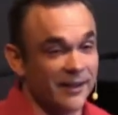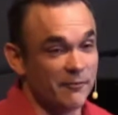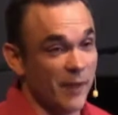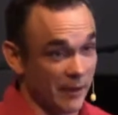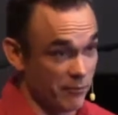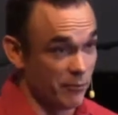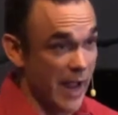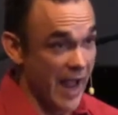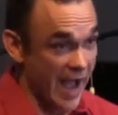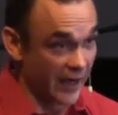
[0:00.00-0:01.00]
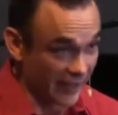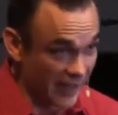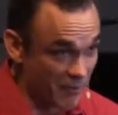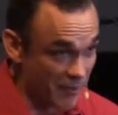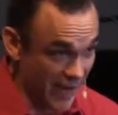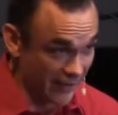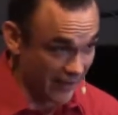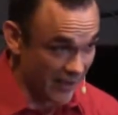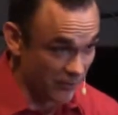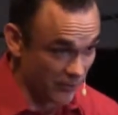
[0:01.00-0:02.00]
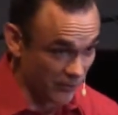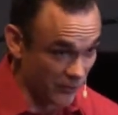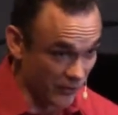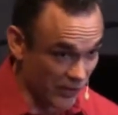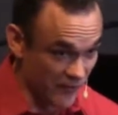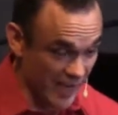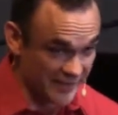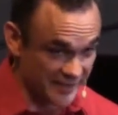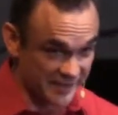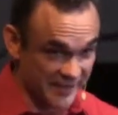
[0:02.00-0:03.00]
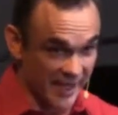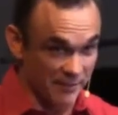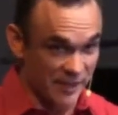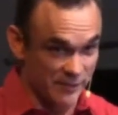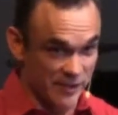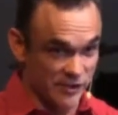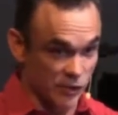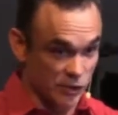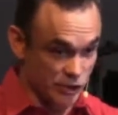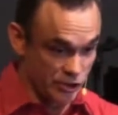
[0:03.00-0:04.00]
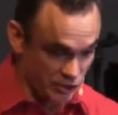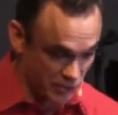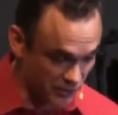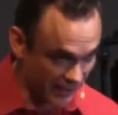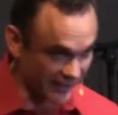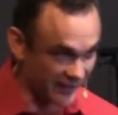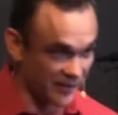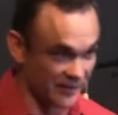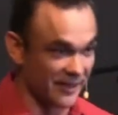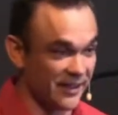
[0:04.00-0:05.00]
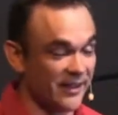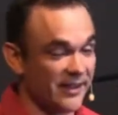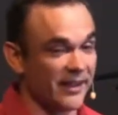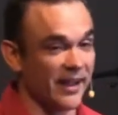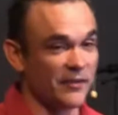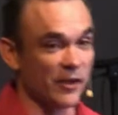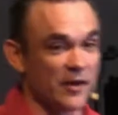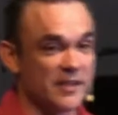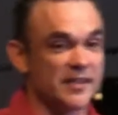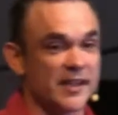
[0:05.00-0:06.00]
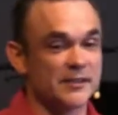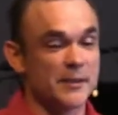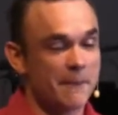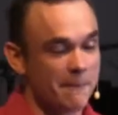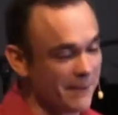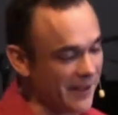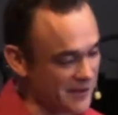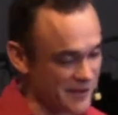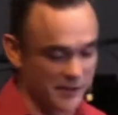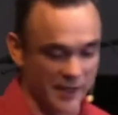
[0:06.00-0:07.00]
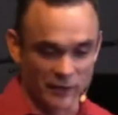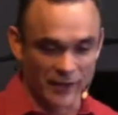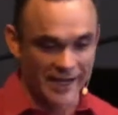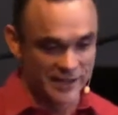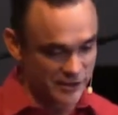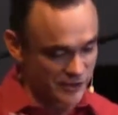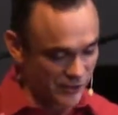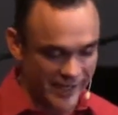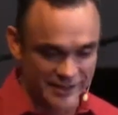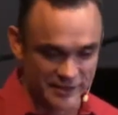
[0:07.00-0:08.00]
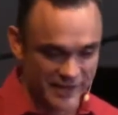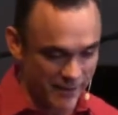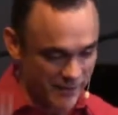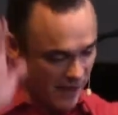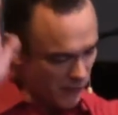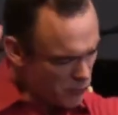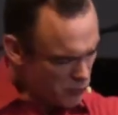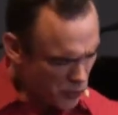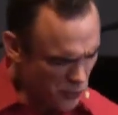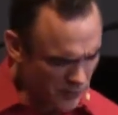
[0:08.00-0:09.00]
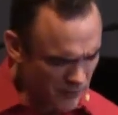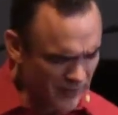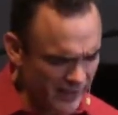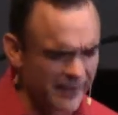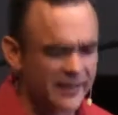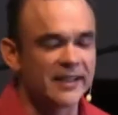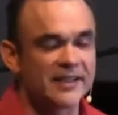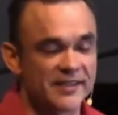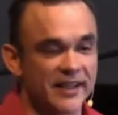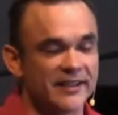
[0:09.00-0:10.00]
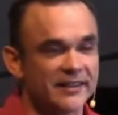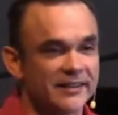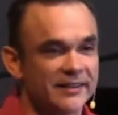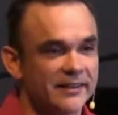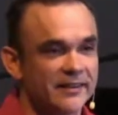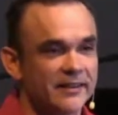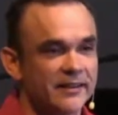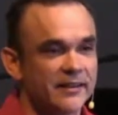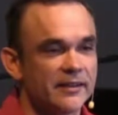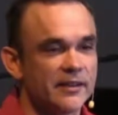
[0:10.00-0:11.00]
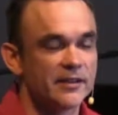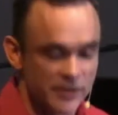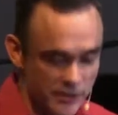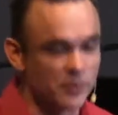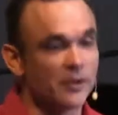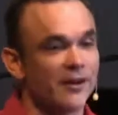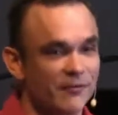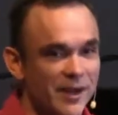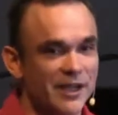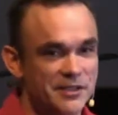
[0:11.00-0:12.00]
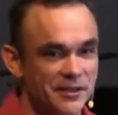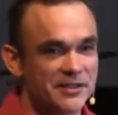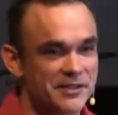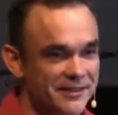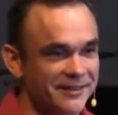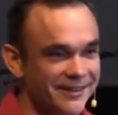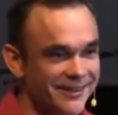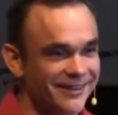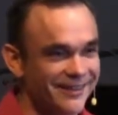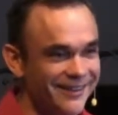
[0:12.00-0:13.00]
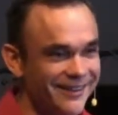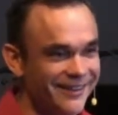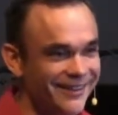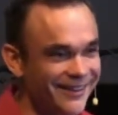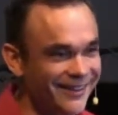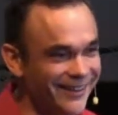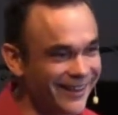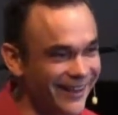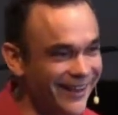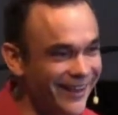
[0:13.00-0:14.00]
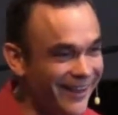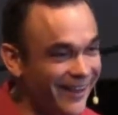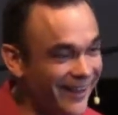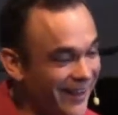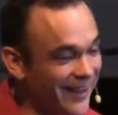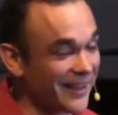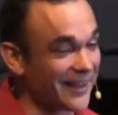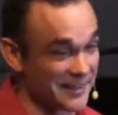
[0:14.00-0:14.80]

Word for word: like bad, like I'm backing up really fast inside. My spirit's just going shh, like, and the Lord says, and it was just like light, just light just came down. He said, You love my church. Because